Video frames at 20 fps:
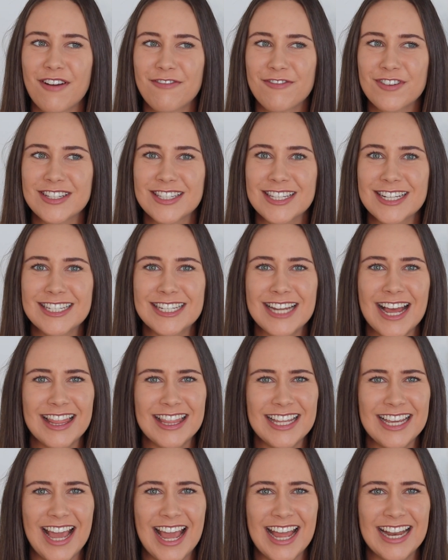reference list at
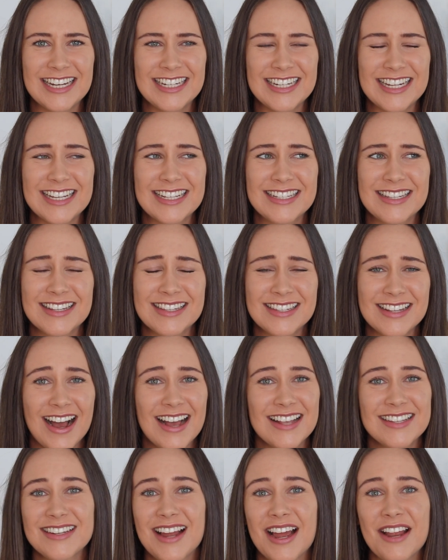the end is
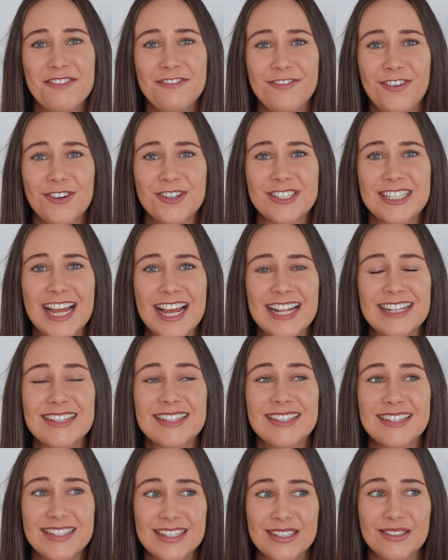size 9 font and
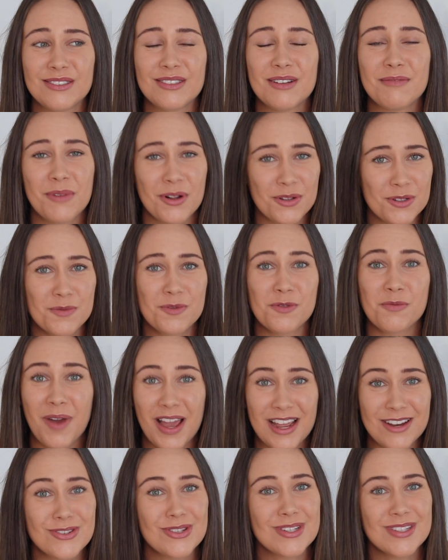still multiple
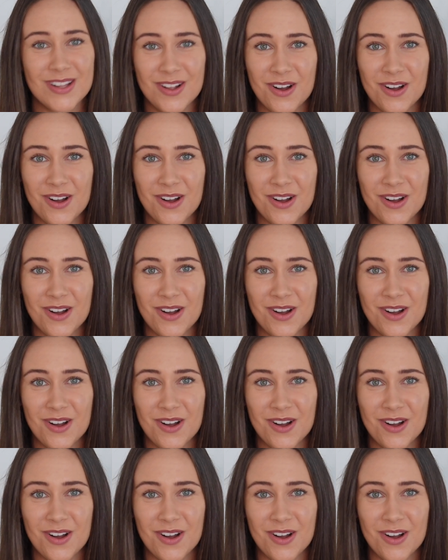pages